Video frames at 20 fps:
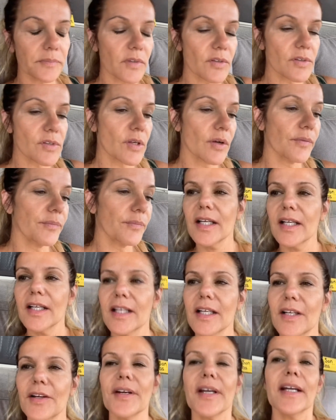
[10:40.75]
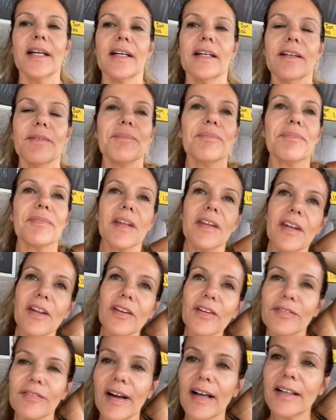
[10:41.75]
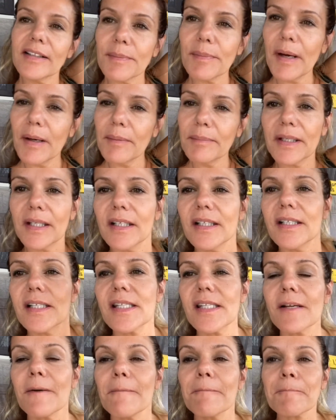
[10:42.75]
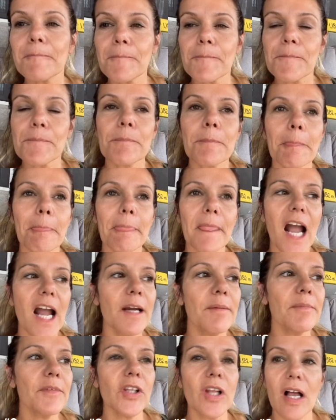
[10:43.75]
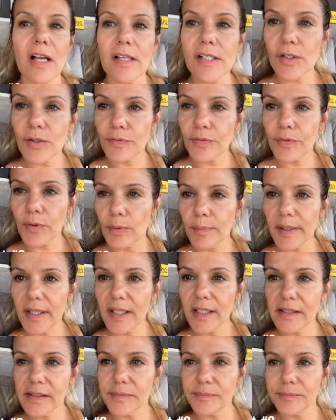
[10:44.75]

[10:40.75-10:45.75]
So, okay, another fact about me is I'm claustrophobic.